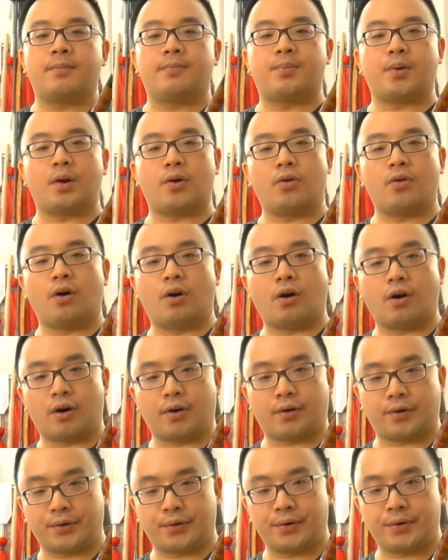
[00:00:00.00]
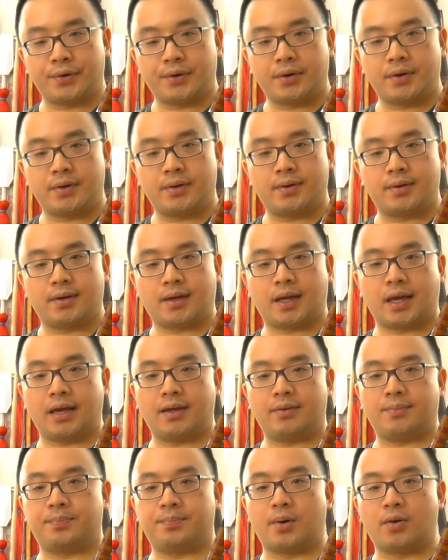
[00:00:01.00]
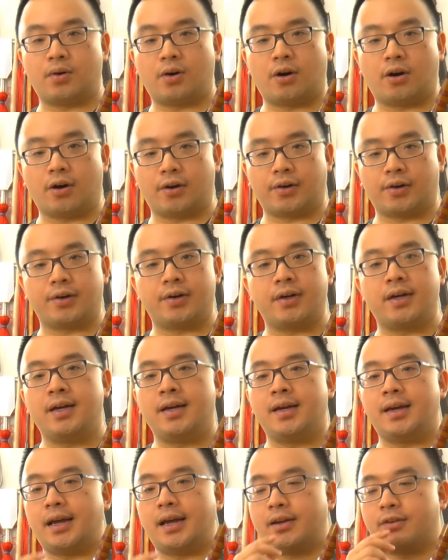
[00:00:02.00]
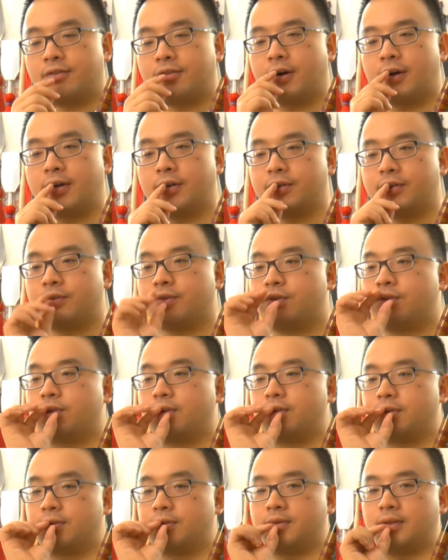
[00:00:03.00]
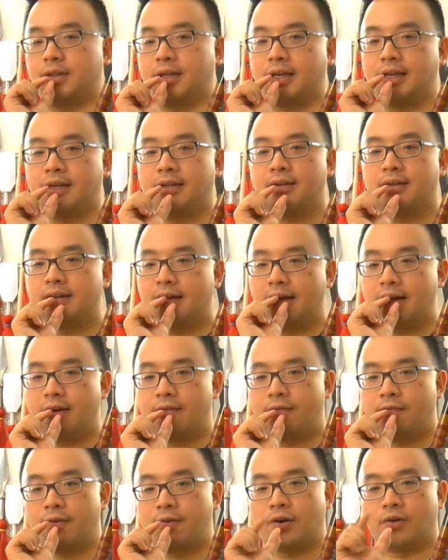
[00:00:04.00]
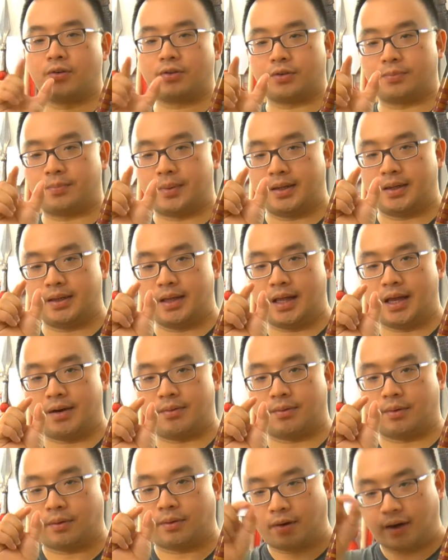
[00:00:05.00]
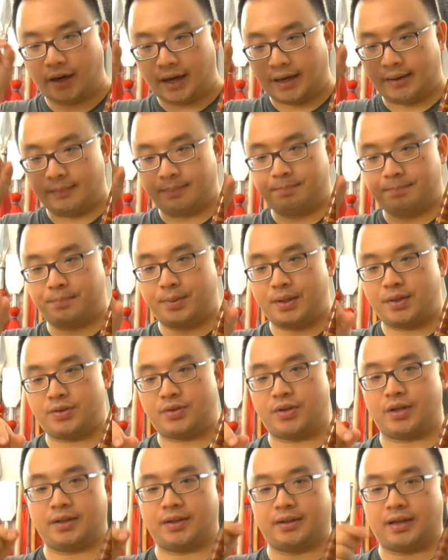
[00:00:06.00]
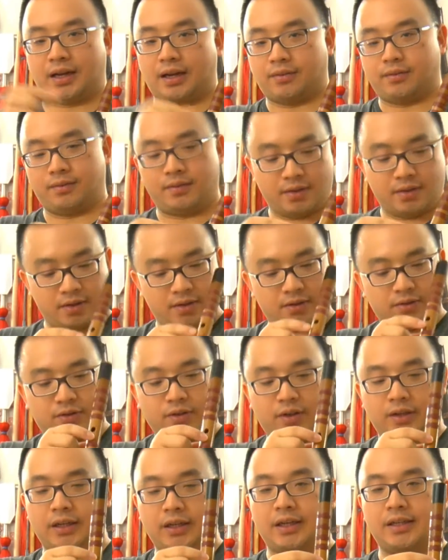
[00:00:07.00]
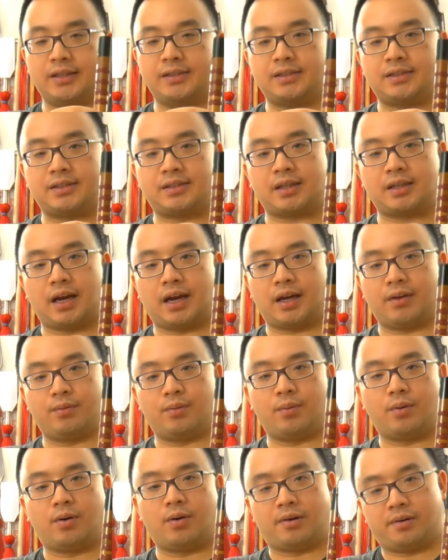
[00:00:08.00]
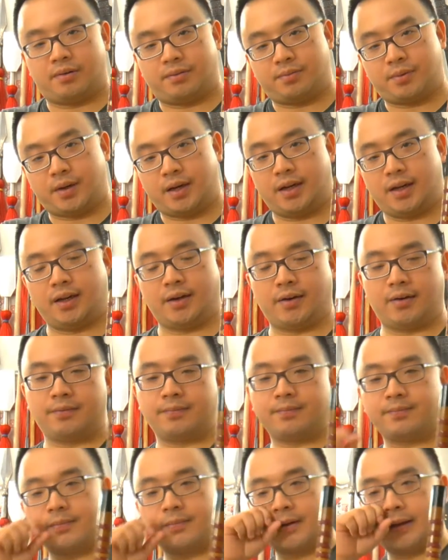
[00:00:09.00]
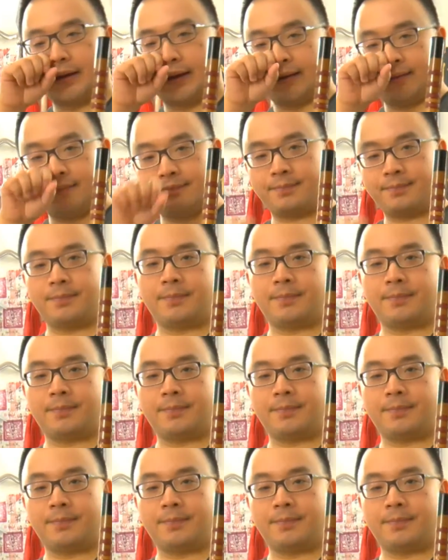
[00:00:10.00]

Blow harder, okay? Blow harder, and try to tune the airflow to be narrower and pinching down to the inside wall right here, okay?